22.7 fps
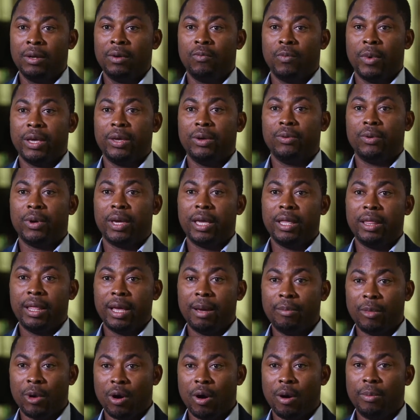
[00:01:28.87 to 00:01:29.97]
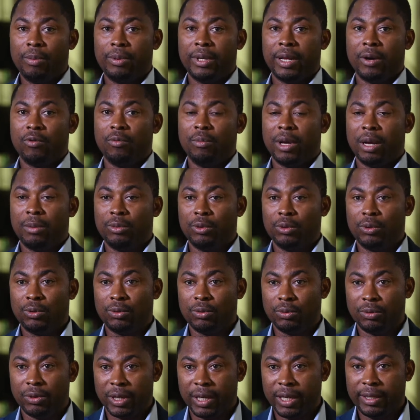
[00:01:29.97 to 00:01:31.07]
When you heat them up, they will be able
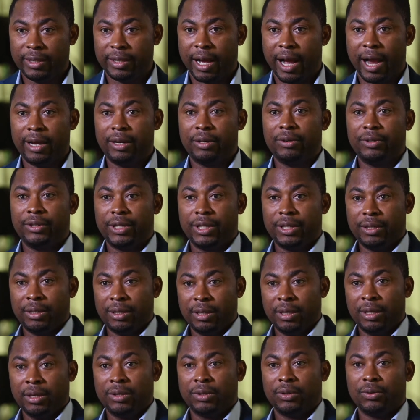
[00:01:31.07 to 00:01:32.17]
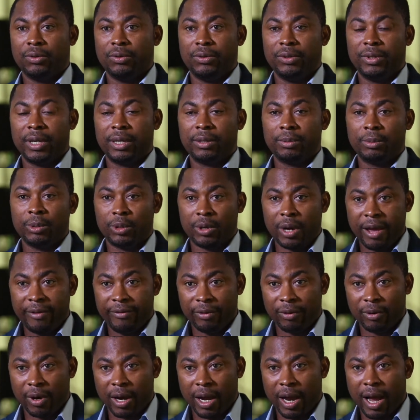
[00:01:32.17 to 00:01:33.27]
to release hydrogen. So use that to drive
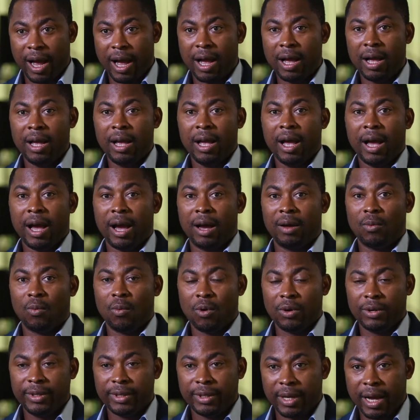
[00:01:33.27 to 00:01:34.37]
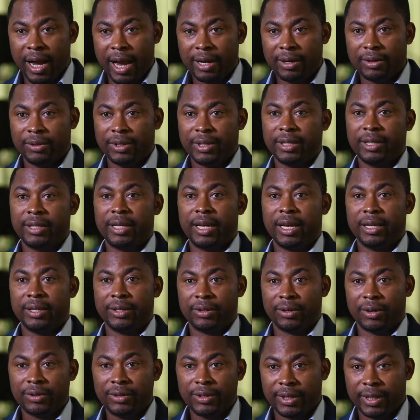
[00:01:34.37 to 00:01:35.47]
your car. And once the hydrogen is
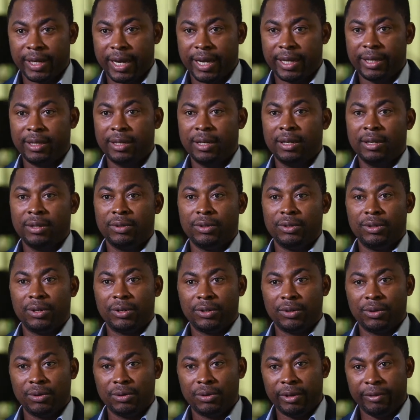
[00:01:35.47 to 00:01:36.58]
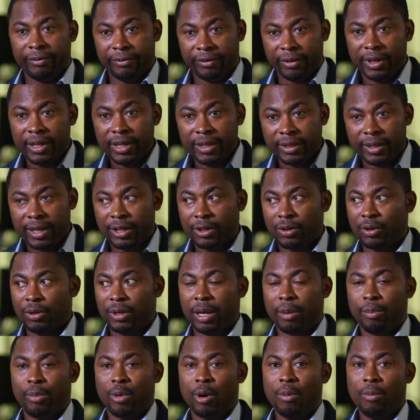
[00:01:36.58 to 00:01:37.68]
exhausted, you just go to the filling station,
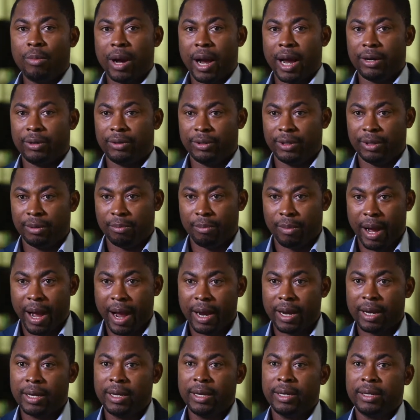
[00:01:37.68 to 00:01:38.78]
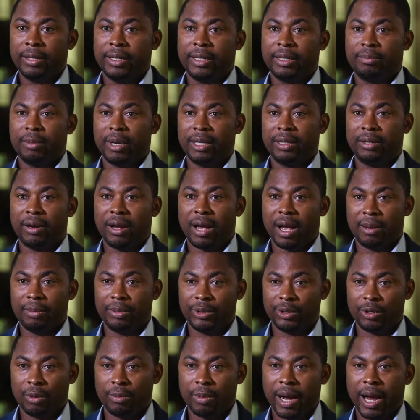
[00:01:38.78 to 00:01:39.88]
they pump hydrogen back. This material
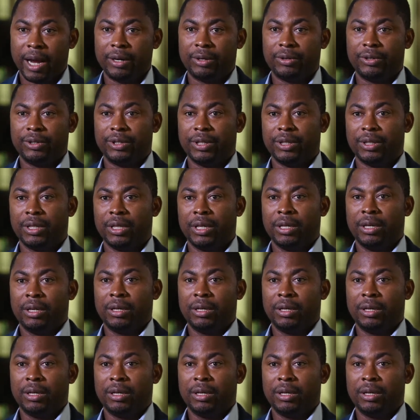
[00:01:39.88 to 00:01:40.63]
absorbs hydrogen.